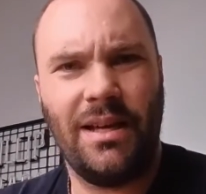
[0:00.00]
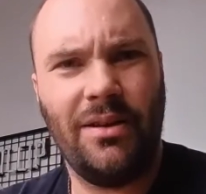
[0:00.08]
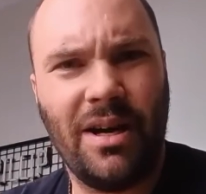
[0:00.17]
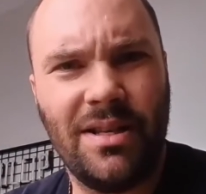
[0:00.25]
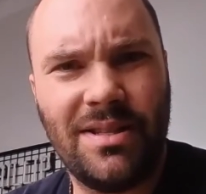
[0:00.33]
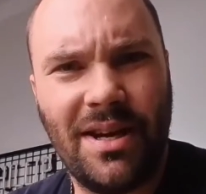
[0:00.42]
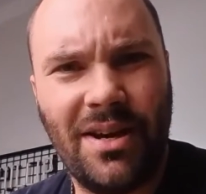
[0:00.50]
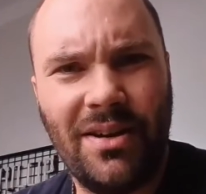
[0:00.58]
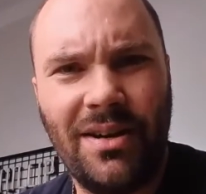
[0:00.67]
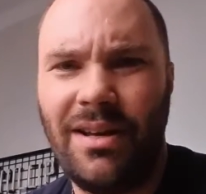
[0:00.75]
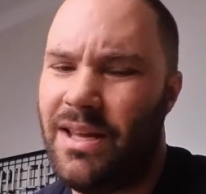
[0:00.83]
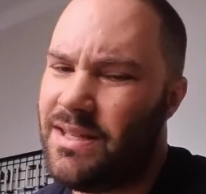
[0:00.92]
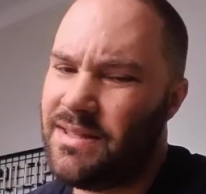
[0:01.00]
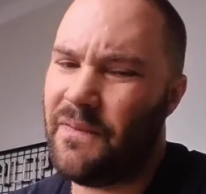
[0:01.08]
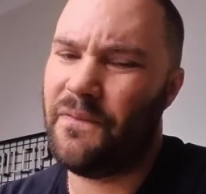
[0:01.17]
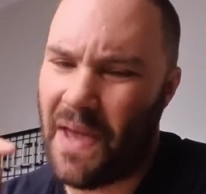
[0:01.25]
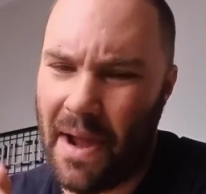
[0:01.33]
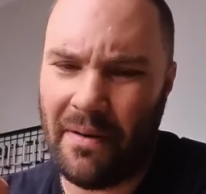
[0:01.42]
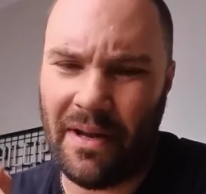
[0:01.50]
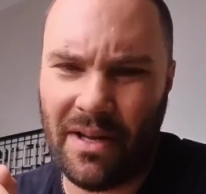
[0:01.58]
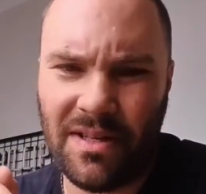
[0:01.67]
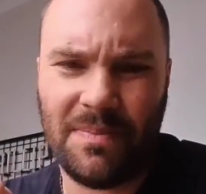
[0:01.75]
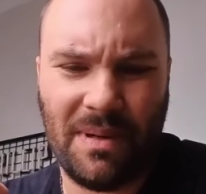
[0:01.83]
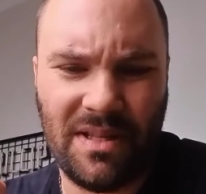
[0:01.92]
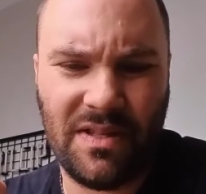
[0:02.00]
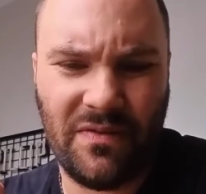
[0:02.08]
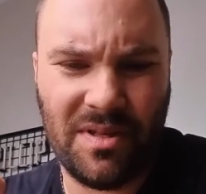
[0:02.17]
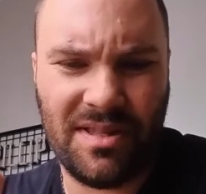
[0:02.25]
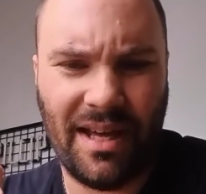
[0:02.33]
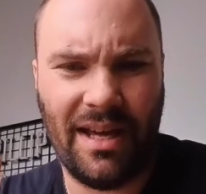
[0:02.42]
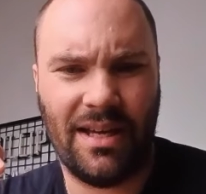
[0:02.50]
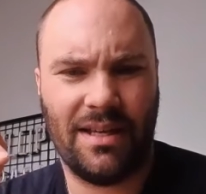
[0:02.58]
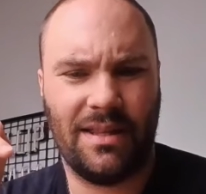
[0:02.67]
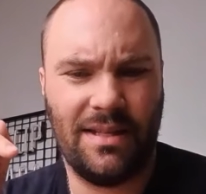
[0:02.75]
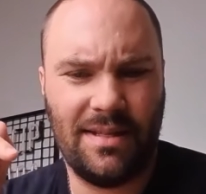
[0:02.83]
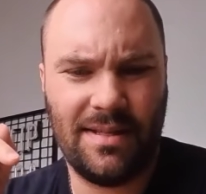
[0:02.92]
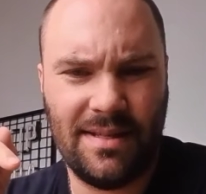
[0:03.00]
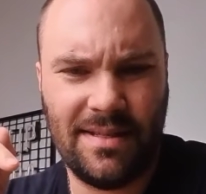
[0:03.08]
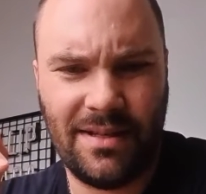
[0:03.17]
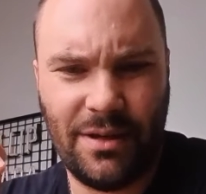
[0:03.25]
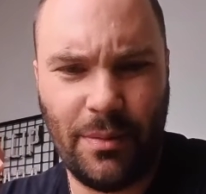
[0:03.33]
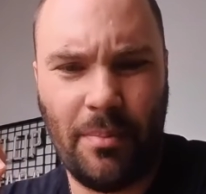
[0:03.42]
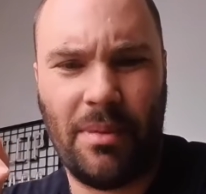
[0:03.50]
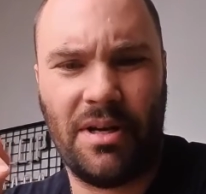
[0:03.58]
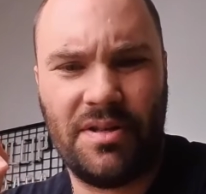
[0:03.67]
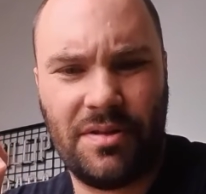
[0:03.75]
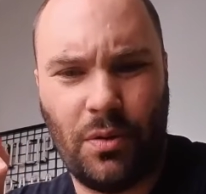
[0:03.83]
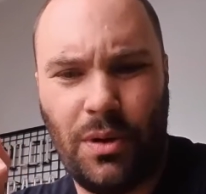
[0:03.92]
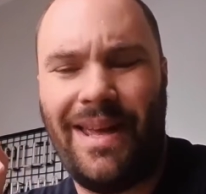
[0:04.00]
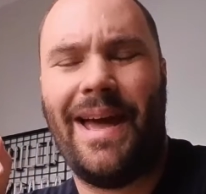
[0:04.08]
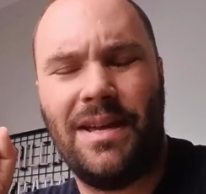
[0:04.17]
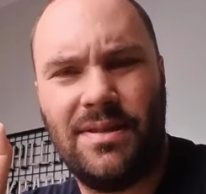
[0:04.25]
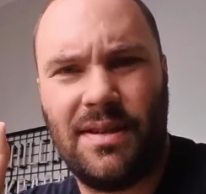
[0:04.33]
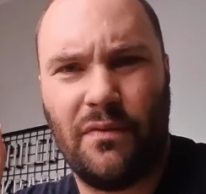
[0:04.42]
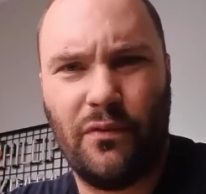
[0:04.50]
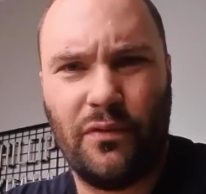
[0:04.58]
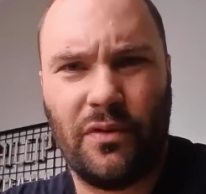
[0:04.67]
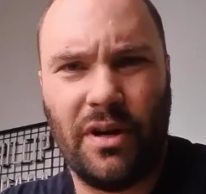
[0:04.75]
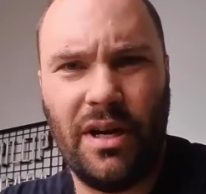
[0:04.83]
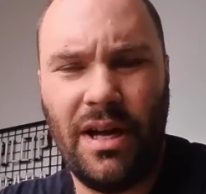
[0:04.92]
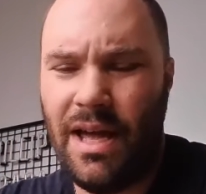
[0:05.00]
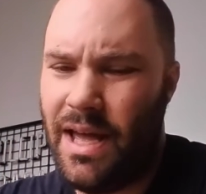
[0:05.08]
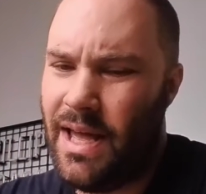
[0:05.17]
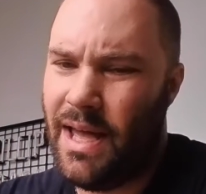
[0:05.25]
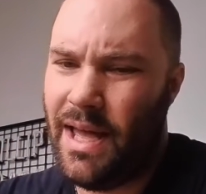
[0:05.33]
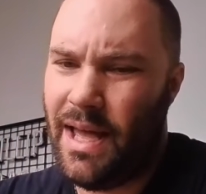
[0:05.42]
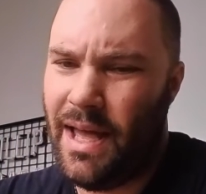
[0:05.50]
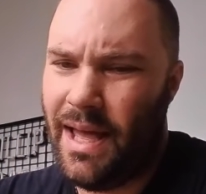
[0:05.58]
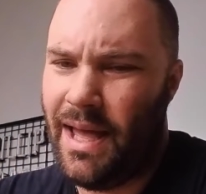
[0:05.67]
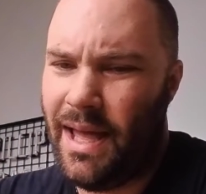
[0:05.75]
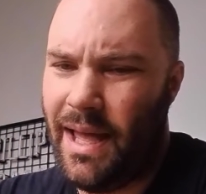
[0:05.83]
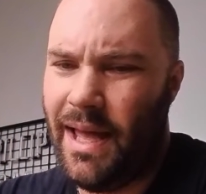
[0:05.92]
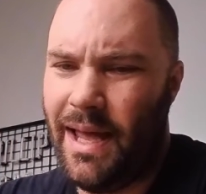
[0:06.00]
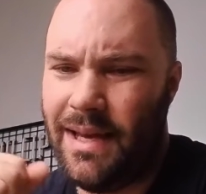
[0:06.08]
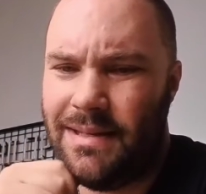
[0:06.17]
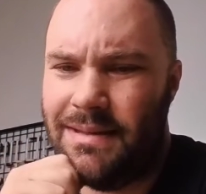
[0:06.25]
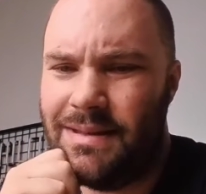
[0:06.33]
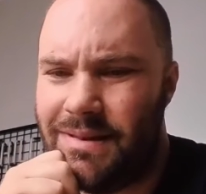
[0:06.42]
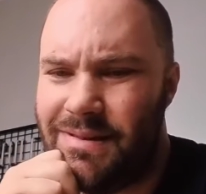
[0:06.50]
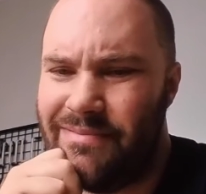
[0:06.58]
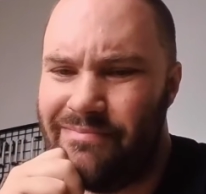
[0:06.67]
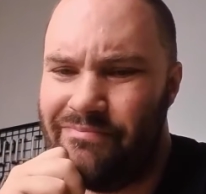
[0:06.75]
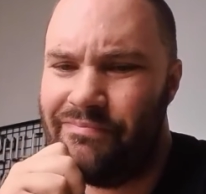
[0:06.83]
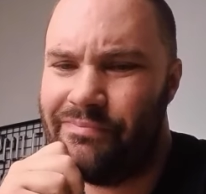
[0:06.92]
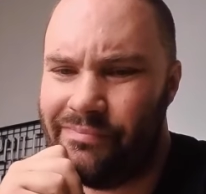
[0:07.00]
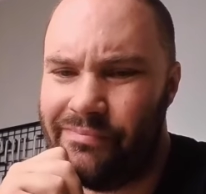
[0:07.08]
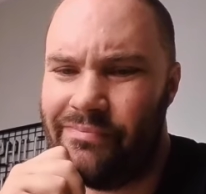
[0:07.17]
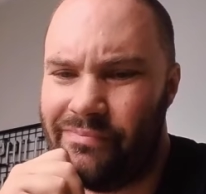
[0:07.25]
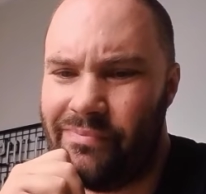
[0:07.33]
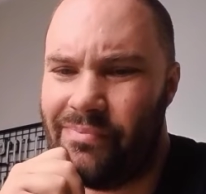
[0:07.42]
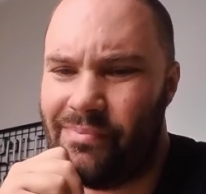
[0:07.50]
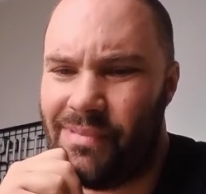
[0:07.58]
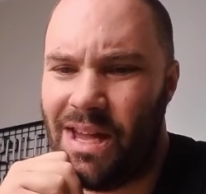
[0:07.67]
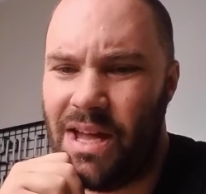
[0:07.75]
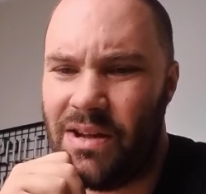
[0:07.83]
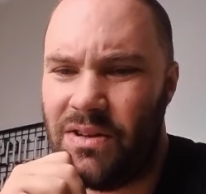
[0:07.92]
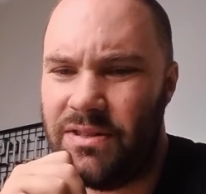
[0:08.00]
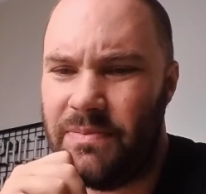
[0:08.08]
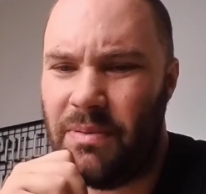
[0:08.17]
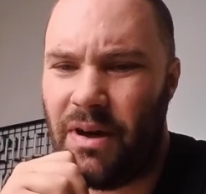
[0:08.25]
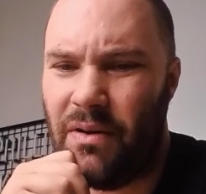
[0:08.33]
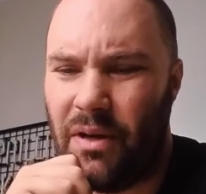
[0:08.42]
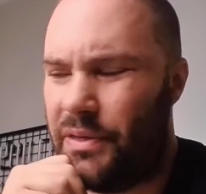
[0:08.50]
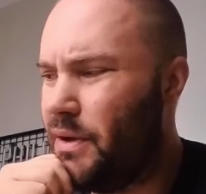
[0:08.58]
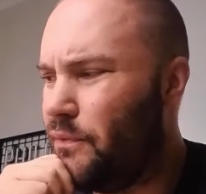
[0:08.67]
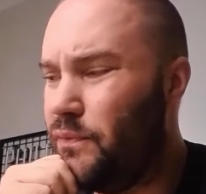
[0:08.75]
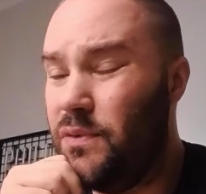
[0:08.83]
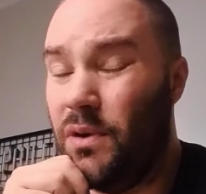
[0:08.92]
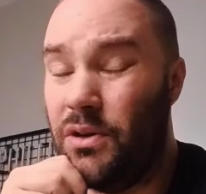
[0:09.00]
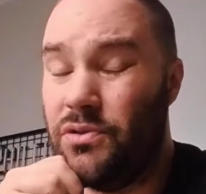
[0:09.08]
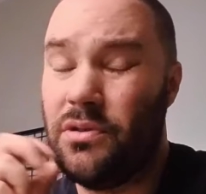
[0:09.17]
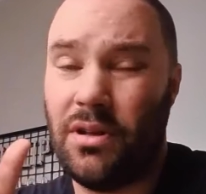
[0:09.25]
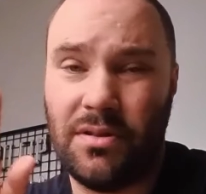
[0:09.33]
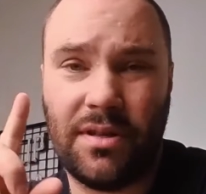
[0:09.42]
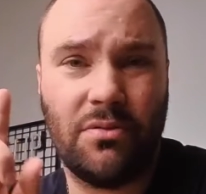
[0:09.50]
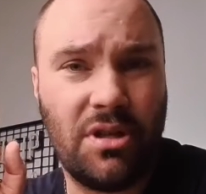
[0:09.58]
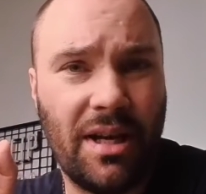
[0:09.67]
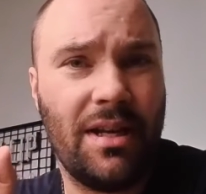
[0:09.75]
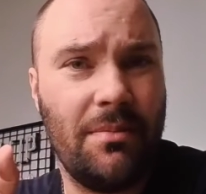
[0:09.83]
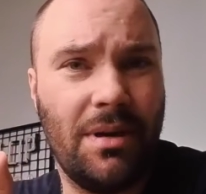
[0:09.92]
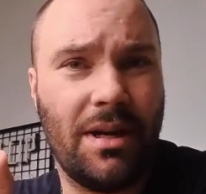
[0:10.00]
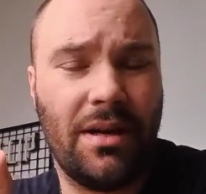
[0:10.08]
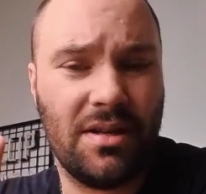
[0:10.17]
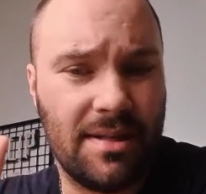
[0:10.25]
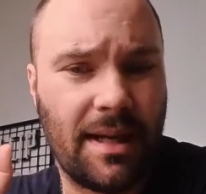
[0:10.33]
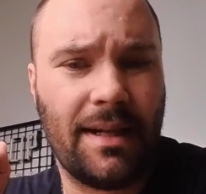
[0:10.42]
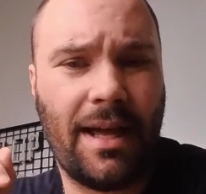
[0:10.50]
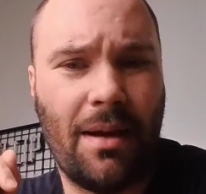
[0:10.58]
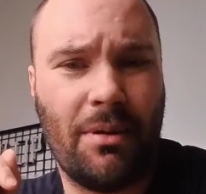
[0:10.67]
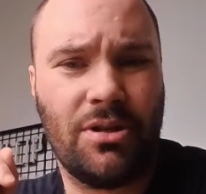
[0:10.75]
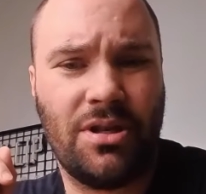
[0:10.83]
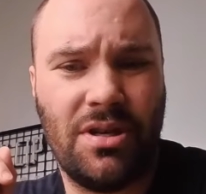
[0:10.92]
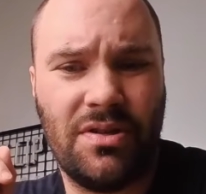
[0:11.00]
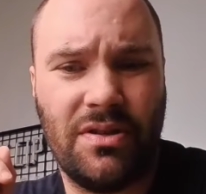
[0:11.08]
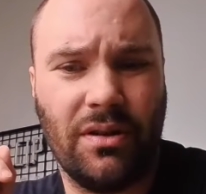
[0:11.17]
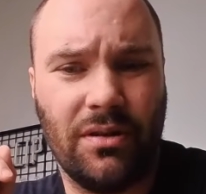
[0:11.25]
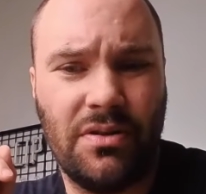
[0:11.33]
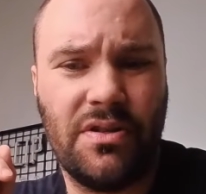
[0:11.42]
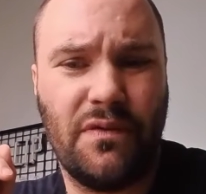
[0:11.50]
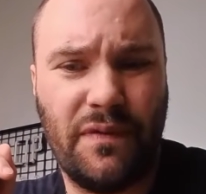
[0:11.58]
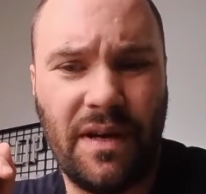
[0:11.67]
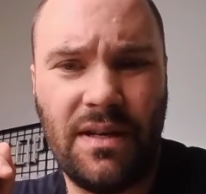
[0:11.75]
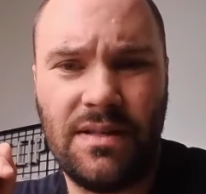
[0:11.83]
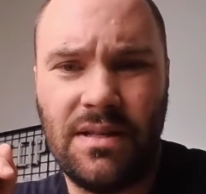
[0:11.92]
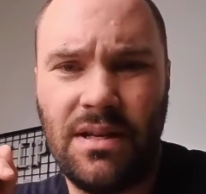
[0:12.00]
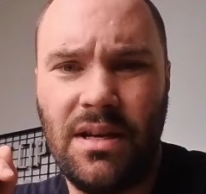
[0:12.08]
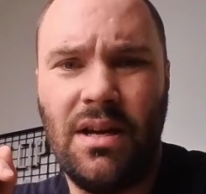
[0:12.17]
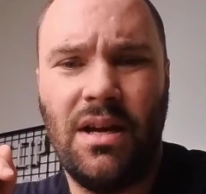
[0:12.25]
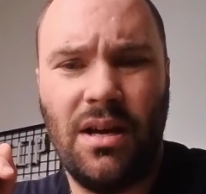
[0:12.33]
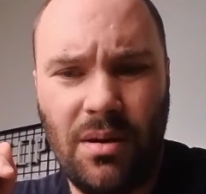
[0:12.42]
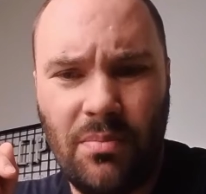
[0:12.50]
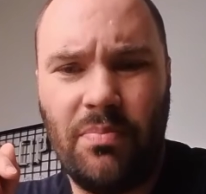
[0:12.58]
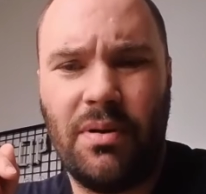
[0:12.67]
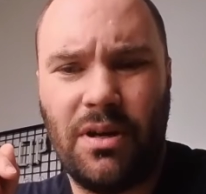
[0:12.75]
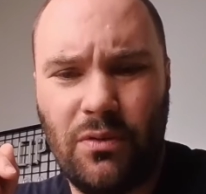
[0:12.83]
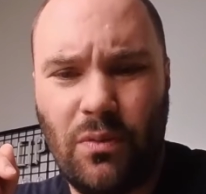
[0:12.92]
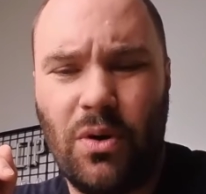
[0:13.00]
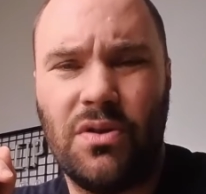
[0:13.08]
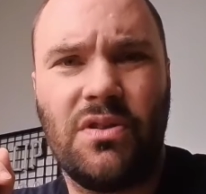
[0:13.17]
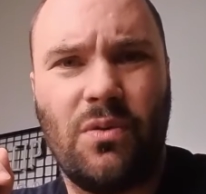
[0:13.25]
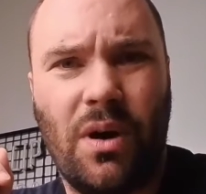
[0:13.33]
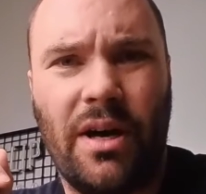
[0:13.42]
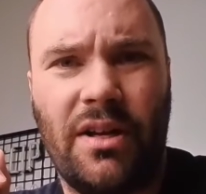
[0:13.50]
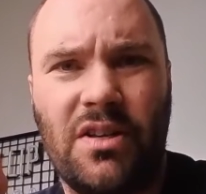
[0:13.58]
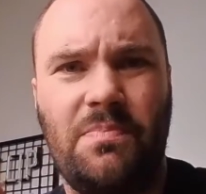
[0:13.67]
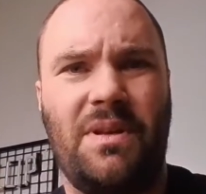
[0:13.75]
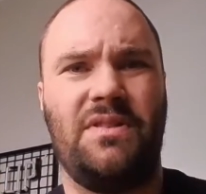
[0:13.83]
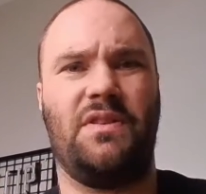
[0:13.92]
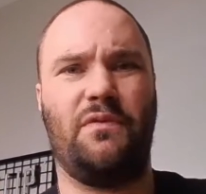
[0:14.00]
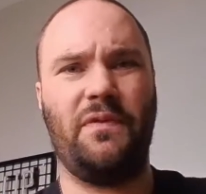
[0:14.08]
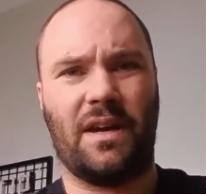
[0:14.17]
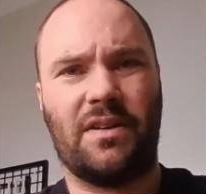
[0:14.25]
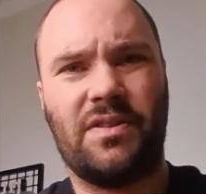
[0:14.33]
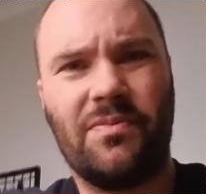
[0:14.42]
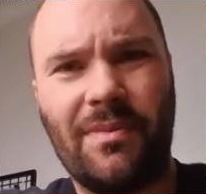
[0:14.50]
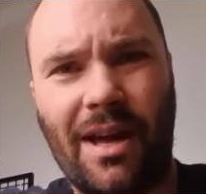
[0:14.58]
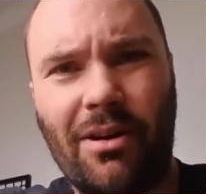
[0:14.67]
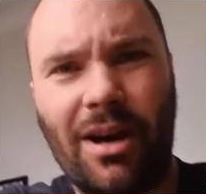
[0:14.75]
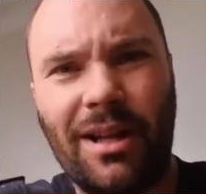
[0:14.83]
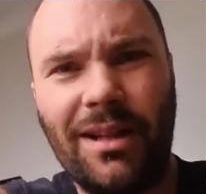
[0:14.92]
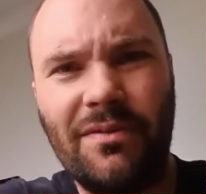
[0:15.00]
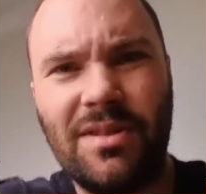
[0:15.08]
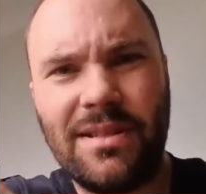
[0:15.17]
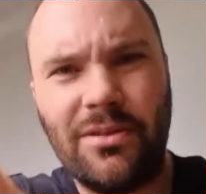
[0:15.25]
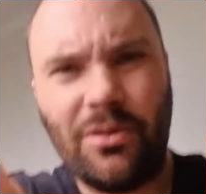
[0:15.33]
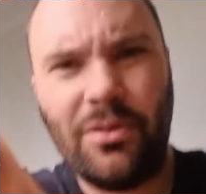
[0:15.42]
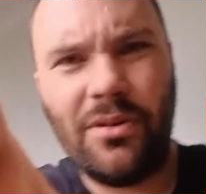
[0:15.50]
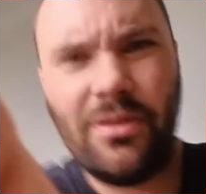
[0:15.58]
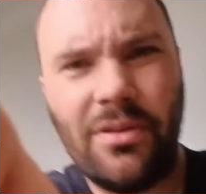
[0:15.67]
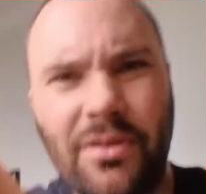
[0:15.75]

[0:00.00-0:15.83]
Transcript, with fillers: you guys there, it's a very expensive mistake. This is my Sony a7 III, and yeah, it cost me about, I think, $400. I'll check in a minute exactly how much it is in dollars to fix, but it was quite an expensive fix. Now, I love this little